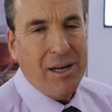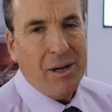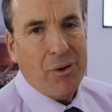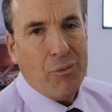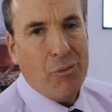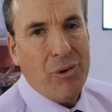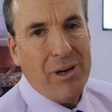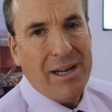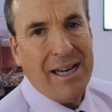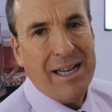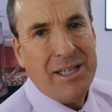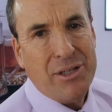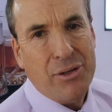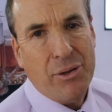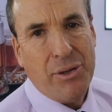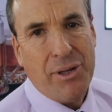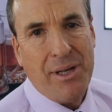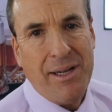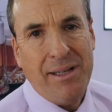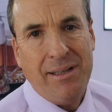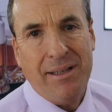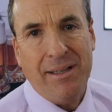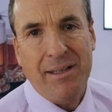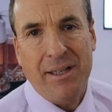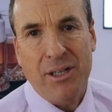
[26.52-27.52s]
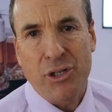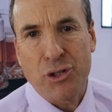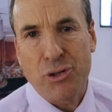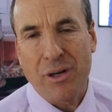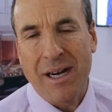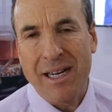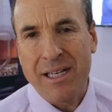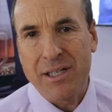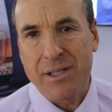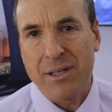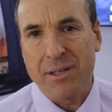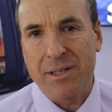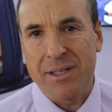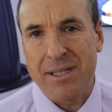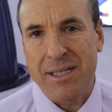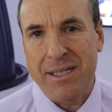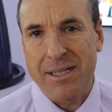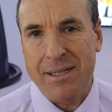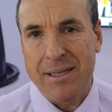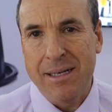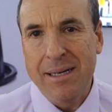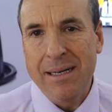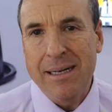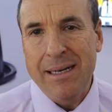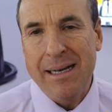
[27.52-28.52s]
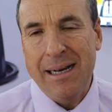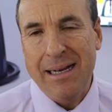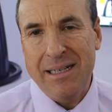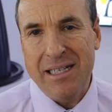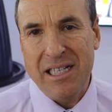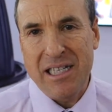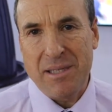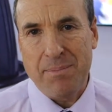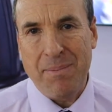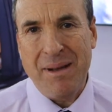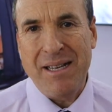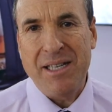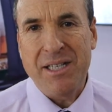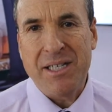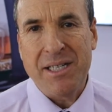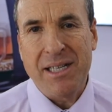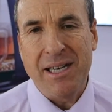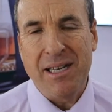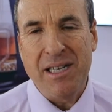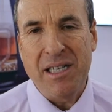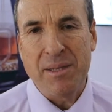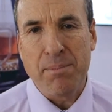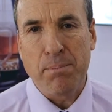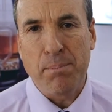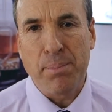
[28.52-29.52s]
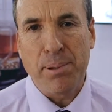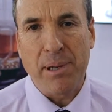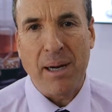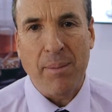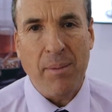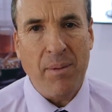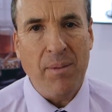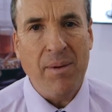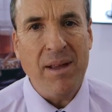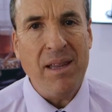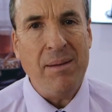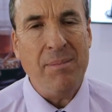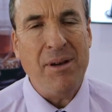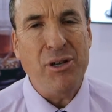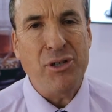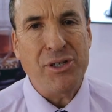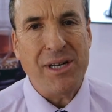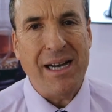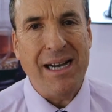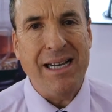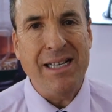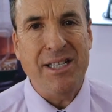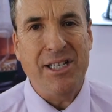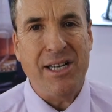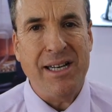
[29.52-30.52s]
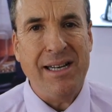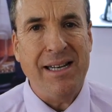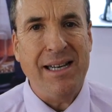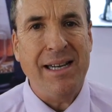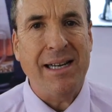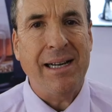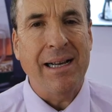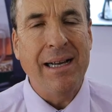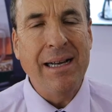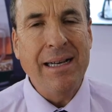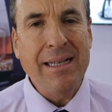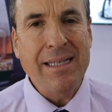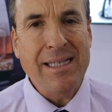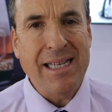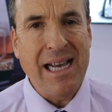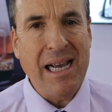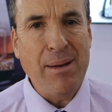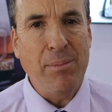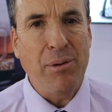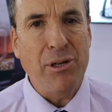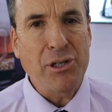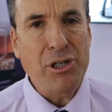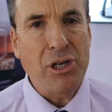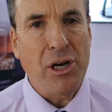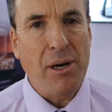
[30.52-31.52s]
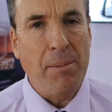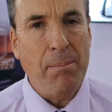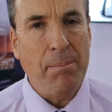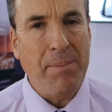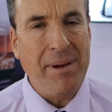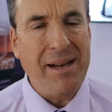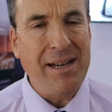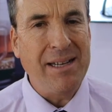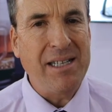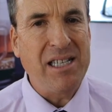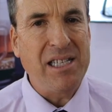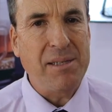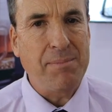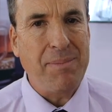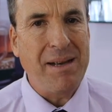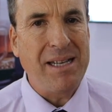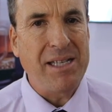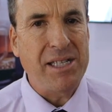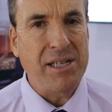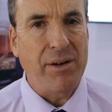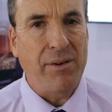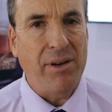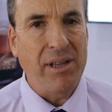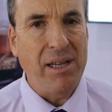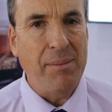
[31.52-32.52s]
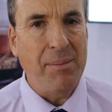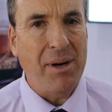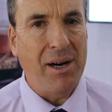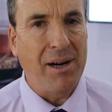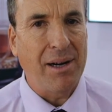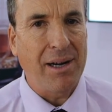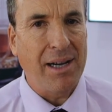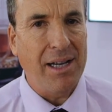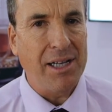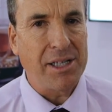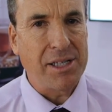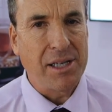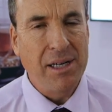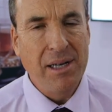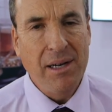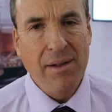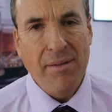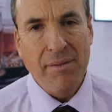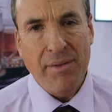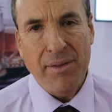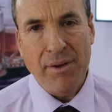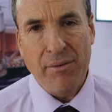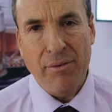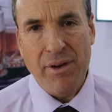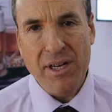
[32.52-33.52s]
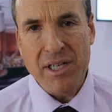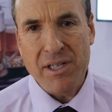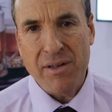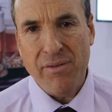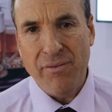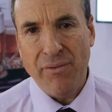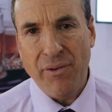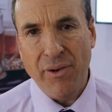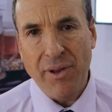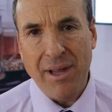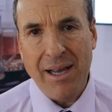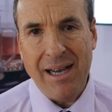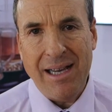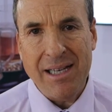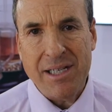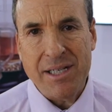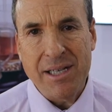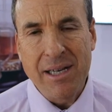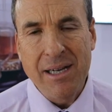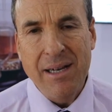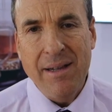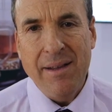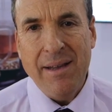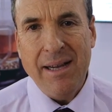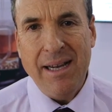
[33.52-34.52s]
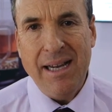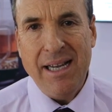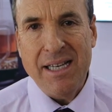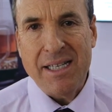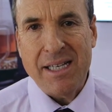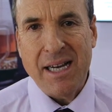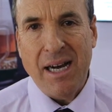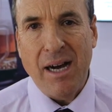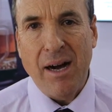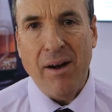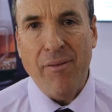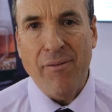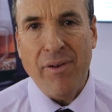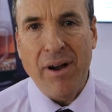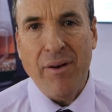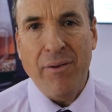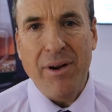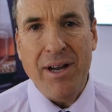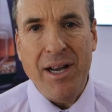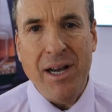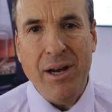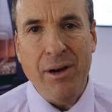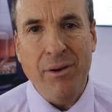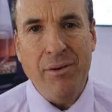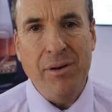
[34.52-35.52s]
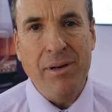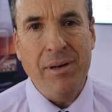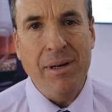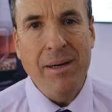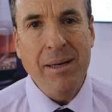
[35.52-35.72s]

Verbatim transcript: We like to think that the Triton's uh, dispenser is probably the most hygienic tabletop beer dispenser on the market. The reason for that is our very own